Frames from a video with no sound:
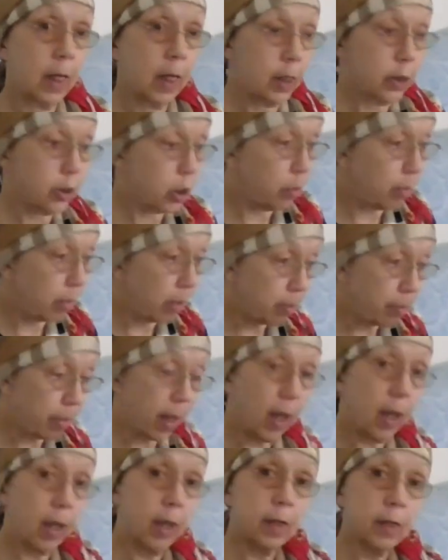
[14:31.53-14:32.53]
is to be
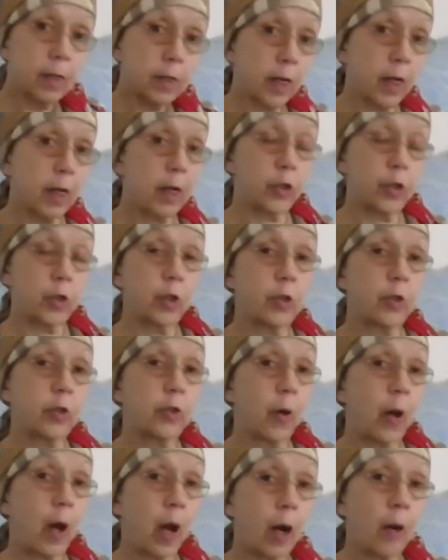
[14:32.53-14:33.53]
paying attention
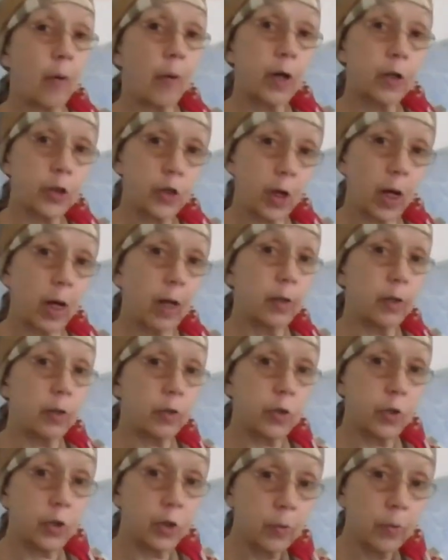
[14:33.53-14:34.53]
to how our child
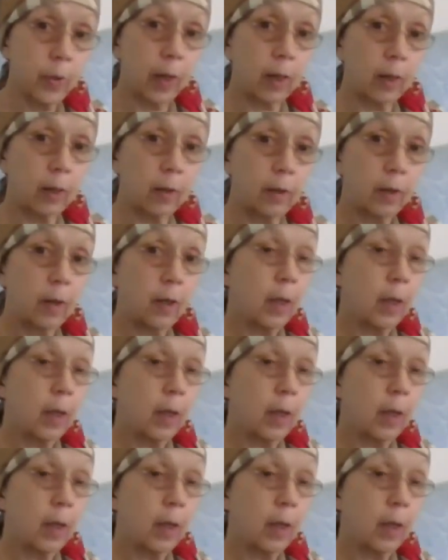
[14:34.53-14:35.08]
is doing